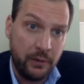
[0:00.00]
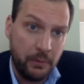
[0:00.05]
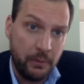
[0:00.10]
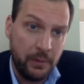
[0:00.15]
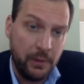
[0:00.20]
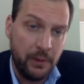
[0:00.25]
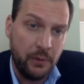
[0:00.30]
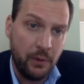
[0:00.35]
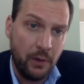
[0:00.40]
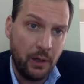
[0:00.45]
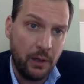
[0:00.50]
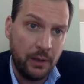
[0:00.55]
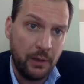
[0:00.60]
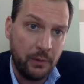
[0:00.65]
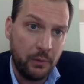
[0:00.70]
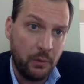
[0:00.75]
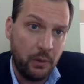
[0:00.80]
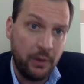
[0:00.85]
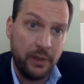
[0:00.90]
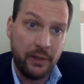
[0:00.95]
to be drawn
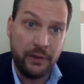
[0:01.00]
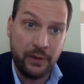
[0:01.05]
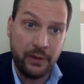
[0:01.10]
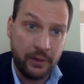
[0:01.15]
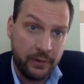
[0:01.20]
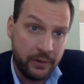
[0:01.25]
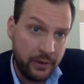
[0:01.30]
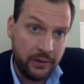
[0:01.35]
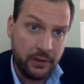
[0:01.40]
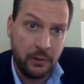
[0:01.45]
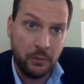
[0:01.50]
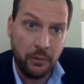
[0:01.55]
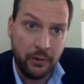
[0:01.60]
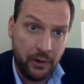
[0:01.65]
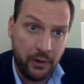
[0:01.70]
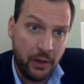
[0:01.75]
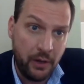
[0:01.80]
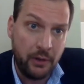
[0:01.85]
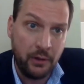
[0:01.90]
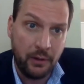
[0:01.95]
is one that's consistent
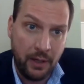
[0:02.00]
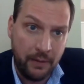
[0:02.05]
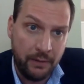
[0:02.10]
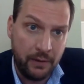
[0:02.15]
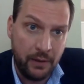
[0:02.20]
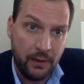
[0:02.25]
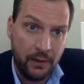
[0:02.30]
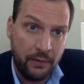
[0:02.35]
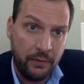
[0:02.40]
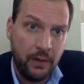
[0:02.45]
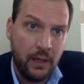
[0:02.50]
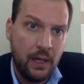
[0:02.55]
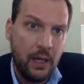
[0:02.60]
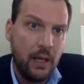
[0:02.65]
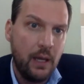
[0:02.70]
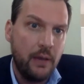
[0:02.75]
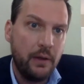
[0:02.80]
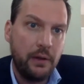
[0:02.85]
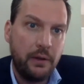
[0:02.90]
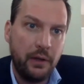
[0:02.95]
with other evidence,
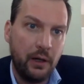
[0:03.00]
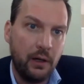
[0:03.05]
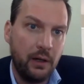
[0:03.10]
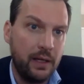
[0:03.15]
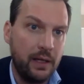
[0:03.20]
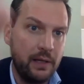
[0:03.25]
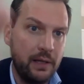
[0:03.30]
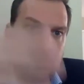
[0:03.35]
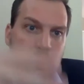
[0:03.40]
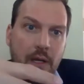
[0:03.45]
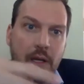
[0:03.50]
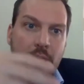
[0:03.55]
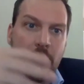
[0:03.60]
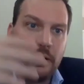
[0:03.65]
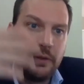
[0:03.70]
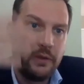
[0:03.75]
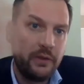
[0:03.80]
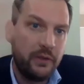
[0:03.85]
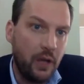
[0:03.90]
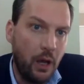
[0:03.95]
that there is
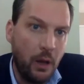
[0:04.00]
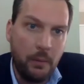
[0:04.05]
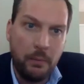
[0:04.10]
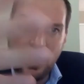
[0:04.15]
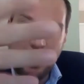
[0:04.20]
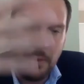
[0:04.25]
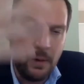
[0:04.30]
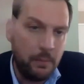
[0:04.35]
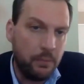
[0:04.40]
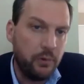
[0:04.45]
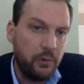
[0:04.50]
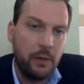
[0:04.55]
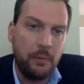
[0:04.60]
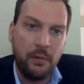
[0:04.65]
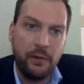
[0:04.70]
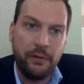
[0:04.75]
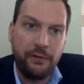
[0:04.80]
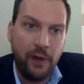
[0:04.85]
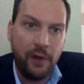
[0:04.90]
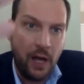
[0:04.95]
some maybe
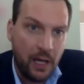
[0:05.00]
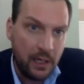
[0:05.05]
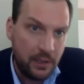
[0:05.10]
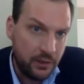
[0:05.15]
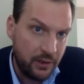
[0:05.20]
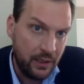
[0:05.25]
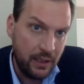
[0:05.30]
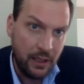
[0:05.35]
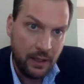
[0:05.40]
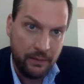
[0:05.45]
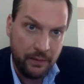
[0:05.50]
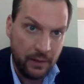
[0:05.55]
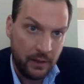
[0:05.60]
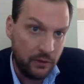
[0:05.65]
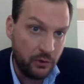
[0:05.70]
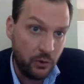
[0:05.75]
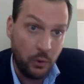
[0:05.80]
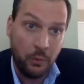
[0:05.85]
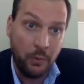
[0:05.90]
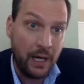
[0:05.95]
prima facie
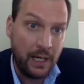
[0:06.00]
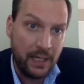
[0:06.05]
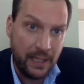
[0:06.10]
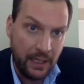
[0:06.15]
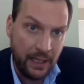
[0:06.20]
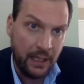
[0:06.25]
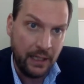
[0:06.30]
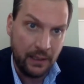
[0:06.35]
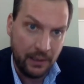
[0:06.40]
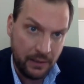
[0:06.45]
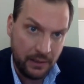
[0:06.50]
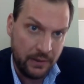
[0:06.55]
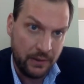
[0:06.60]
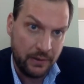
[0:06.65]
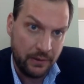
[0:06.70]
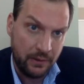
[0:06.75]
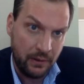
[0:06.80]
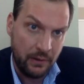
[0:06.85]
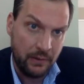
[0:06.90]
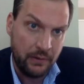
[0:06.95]
evidence already in
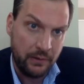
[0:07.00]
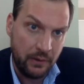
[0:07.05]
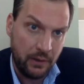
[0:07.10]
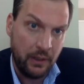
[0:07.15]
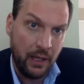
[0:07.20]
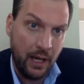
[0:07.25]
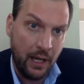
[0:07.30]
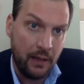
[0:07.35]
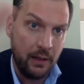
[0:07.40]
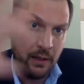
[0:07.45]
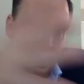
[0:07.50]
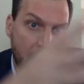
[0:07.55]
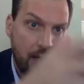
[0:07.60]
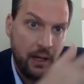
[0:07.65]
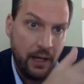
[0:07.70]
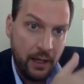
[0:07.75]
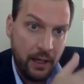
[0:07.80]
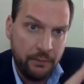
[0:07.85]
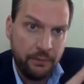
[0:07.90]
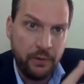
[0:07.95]
existence that
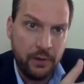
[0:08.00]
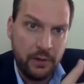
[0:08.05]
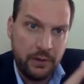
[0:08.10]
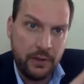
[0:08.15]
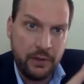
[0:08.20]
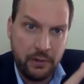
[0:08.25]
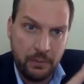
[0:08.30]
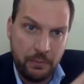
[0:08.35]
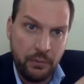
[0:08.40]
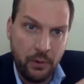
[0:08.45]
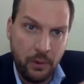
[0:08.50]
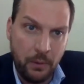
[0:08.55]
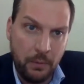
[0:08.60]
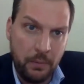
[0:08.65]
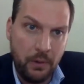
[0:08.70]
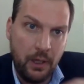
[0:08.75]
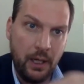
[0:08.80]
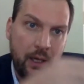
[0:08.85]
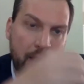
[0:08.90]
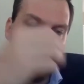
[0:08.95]
inference is
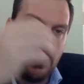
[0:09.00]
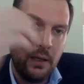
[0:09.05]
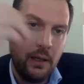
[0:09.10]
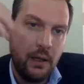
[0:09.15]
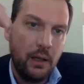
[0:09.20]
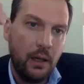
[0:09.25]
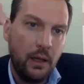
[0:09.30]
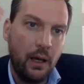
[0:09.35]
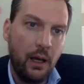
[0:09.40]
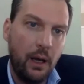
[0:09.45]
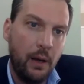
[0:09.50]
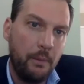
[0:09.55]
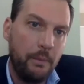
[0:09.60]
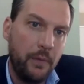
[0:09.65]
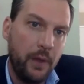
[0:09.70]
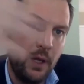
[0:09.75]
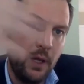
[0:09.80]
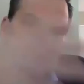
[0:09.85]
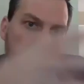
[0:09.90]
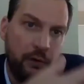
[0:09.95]
appropriate.
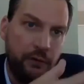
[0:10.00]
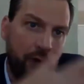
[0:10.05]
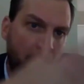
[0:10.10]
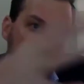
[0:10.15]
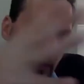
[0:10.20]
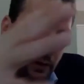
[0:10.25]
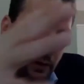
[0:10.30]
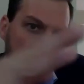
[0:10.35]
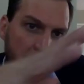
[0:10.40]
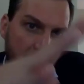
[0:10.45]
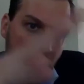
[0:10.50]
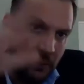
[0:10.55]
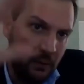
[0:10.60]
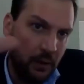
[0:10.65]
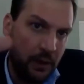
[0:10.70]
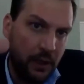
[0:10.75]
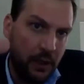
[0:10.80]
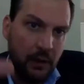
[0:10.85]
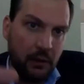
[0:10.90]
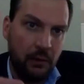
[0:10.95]
If you
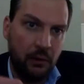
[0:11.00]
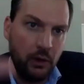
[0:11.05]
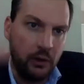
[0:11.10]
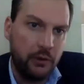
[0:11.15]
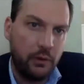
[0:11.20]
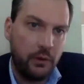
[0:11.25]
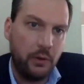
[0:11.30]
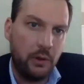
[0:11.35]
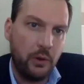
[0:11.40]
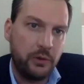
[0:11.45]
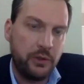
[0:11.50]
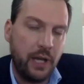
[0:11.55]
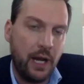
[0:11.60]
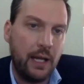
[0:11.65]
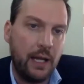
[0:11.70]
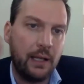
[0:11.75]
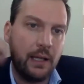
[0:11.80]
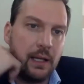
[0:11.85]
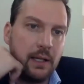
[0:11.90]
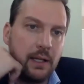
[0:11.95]
generally look to those
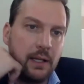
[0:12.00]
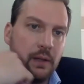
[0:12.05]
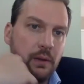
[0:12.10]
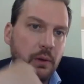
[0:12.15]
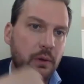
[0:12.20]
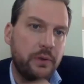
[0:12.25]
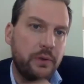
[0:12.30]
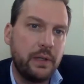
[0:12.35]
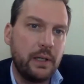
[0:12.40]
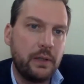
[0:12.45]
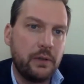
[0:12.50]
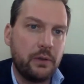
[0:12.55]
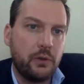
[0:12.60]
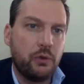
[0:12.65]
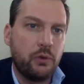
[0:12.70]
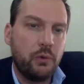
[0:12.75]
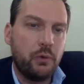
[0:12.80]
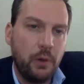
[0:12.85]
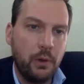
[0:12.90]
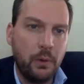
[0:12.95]
guidelines and those things are
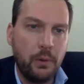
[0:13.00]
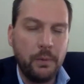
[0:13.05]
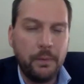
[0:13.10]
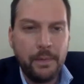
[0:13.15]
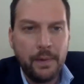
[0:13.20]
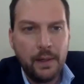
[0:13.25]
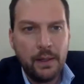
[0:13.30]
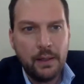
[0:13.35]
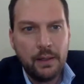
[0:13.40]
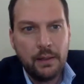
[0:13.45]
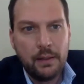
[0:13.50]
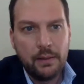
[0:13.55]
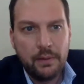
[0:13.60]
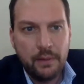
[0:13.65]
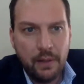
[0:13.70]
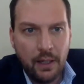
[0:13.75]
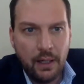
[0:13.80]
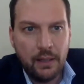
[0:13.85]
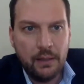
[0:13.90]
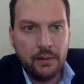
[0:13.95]
true,
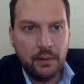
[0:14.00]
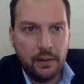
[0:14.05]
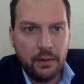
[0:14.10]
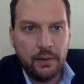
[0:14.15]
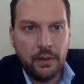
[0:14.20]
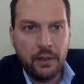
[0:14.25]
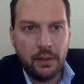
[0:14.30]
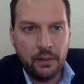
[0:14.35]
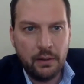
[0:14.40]
then